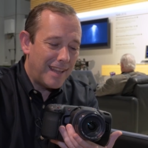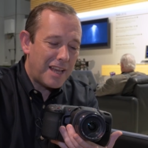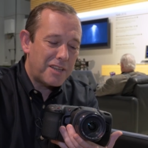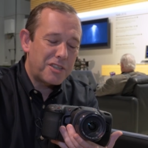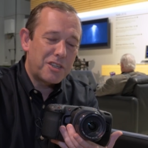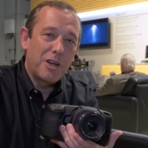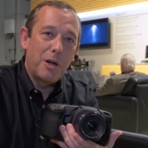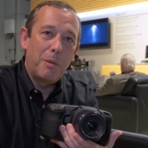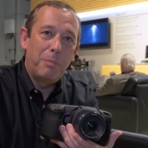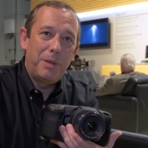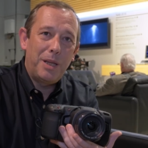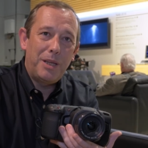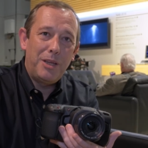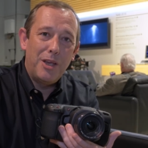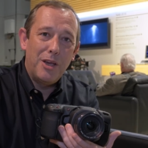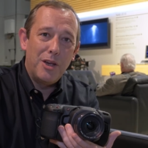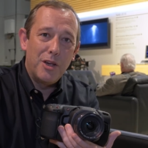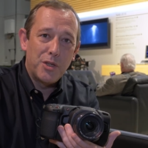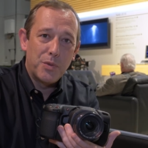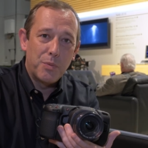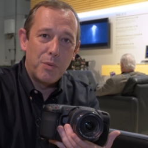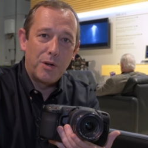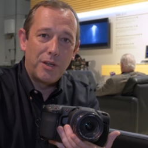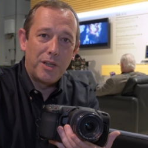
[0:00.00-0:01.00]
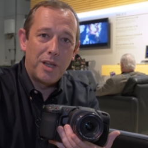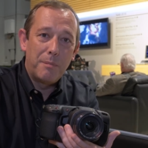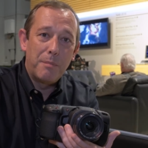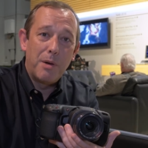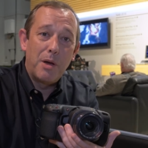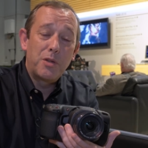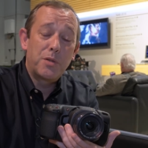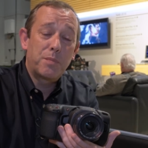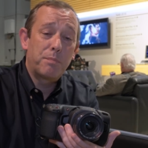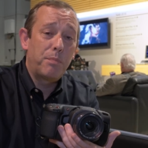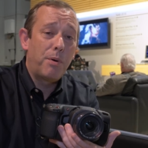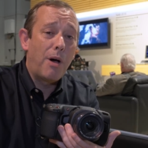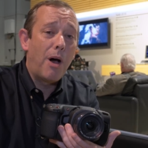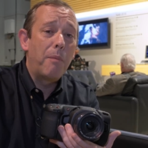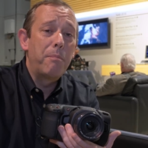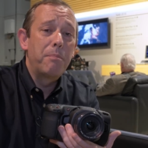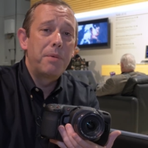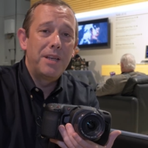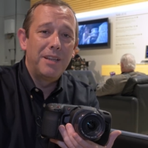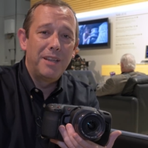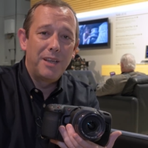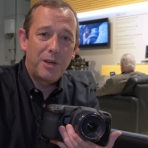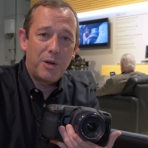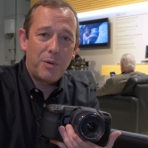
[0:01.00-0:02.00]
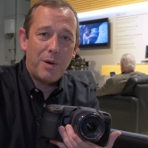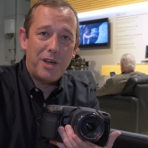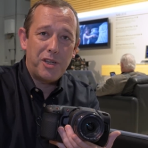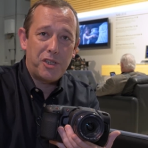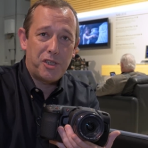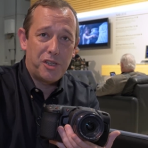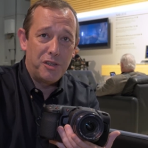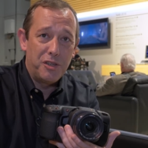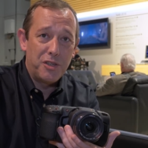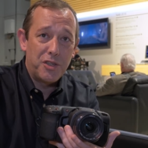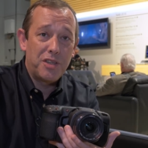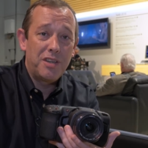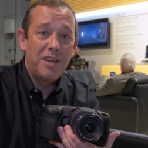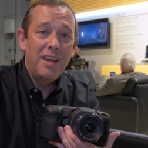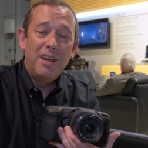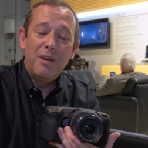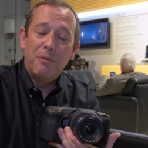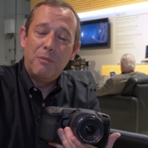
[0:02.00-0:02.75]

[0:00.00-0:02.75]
last couple of years, one of the most popular questions